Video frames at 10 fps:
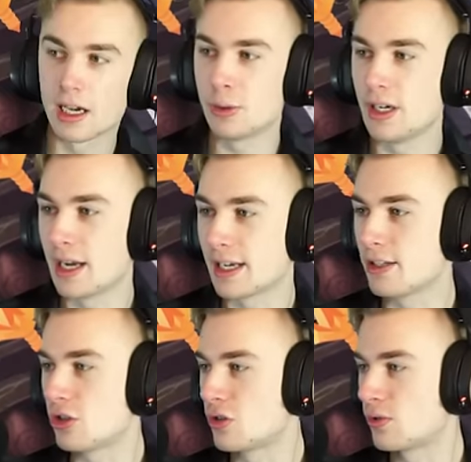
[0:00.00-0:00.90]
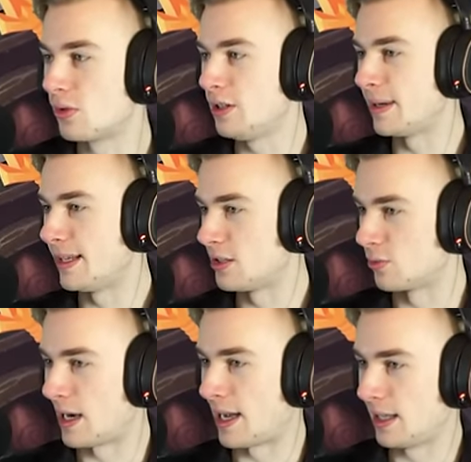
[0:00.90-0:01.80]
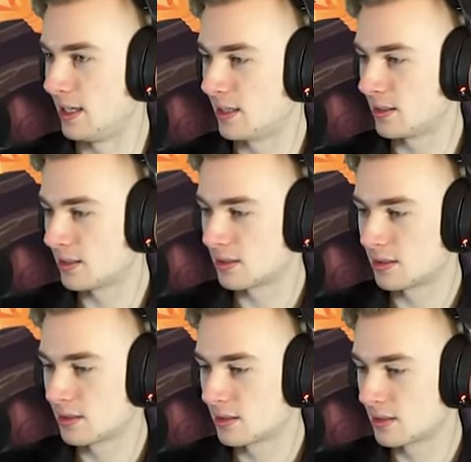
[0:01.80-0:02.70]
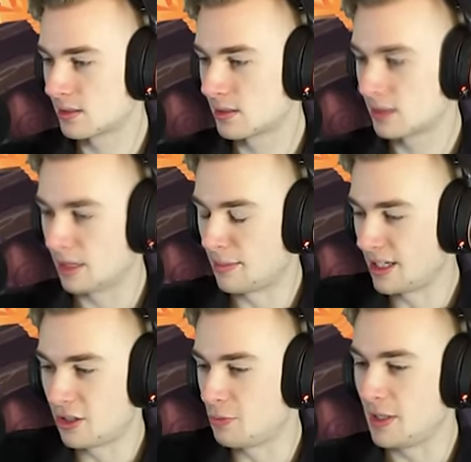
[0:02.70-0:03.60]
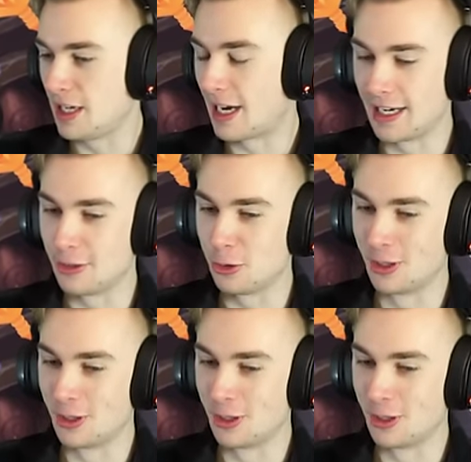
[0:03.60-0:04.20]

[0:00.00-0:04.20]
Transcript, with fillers: How do I not get destroyed by this rally? It might just be I do